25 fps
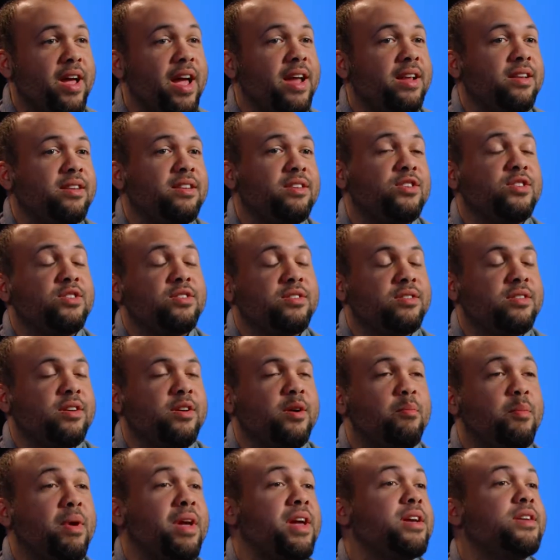had these
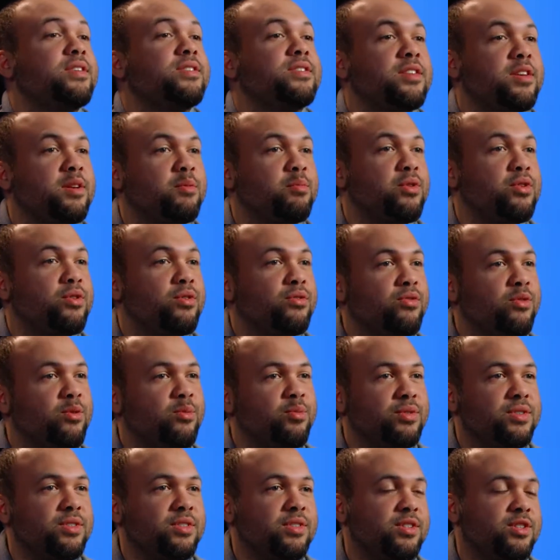amazing, beautiful,
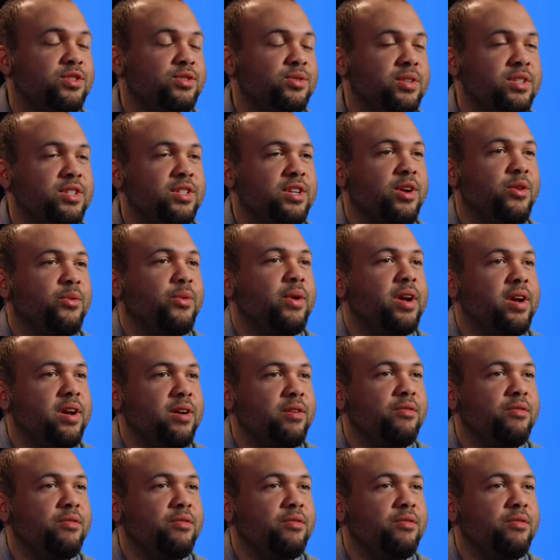procedurally generated